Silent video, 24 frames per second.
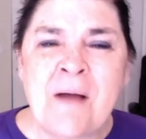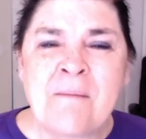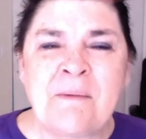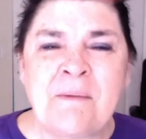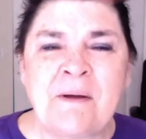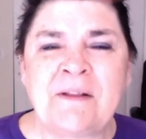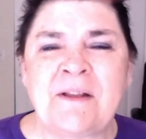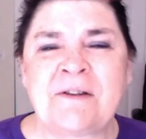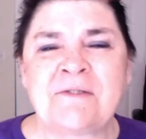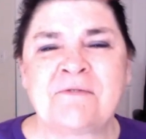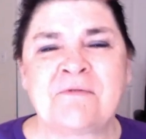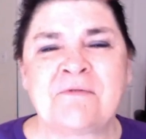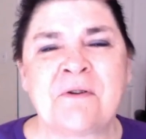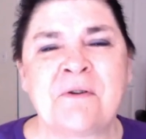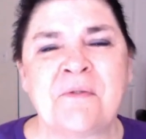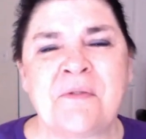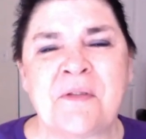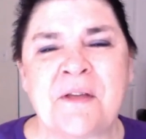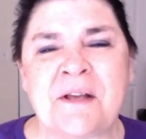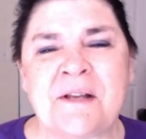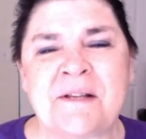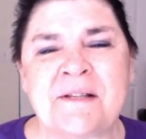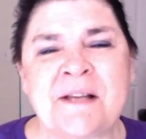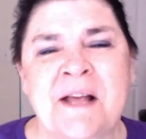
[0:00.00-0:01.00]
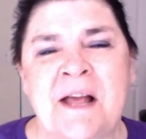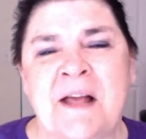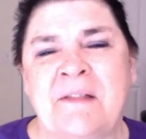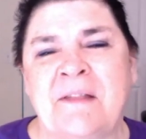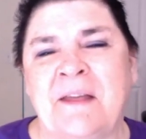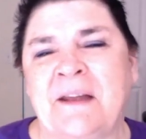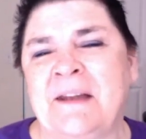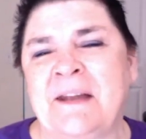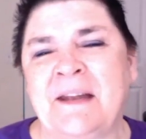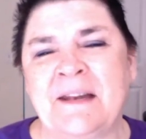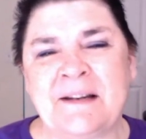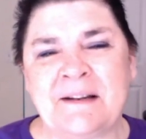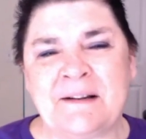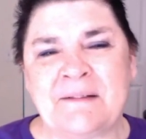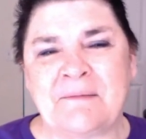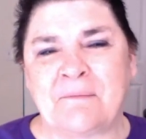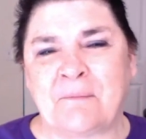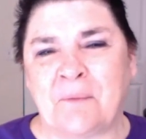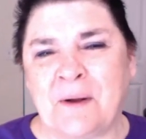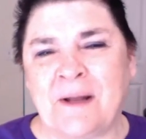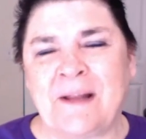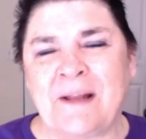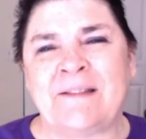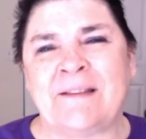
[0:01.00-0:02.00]
but the truth is they didn't
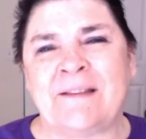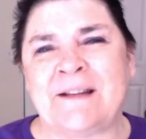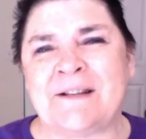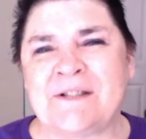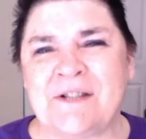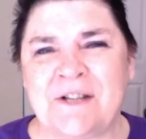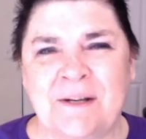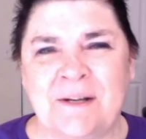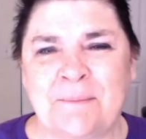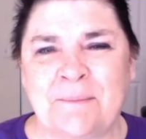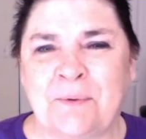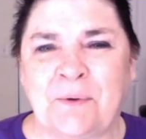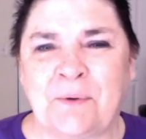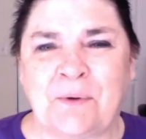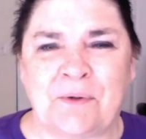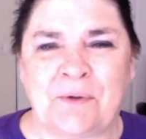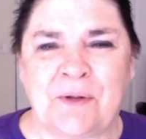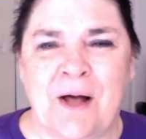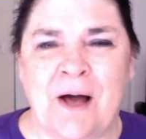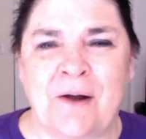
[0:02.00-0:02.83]
win the gene pool